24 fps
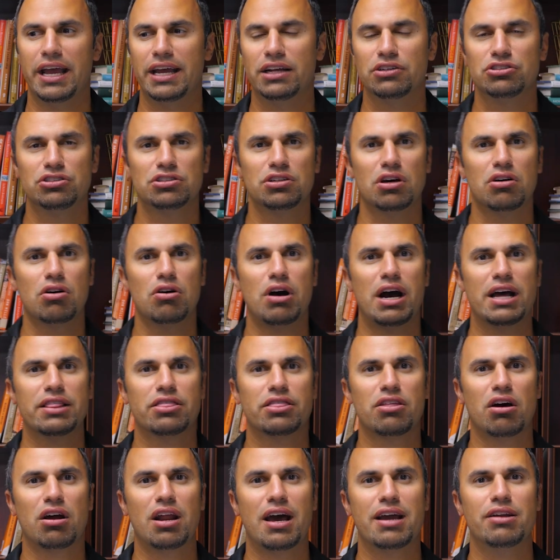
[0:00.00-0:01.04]
And so I
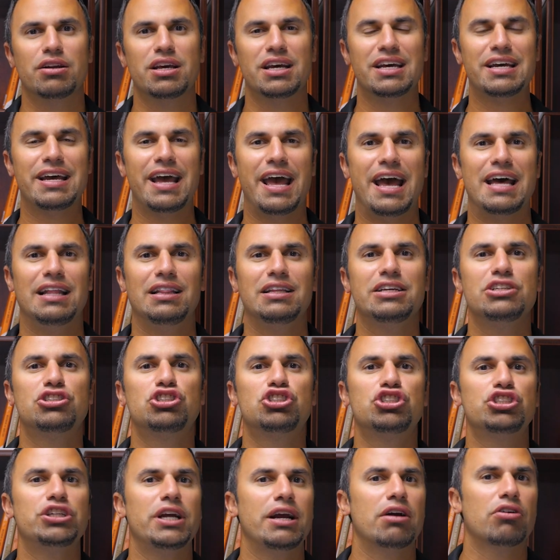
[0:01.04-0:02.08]
thought I'd at least
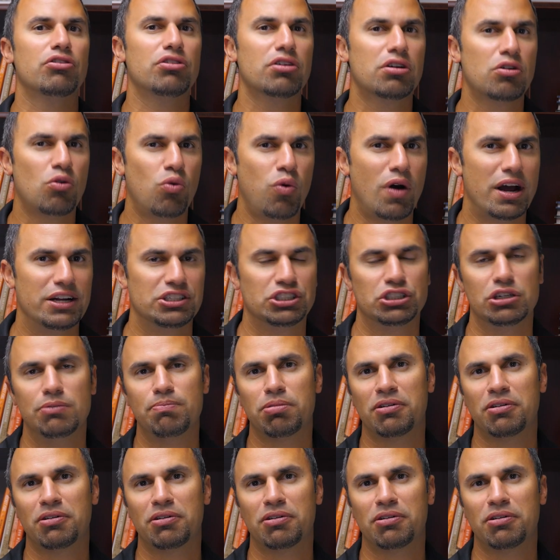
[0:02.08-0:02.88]
share the question,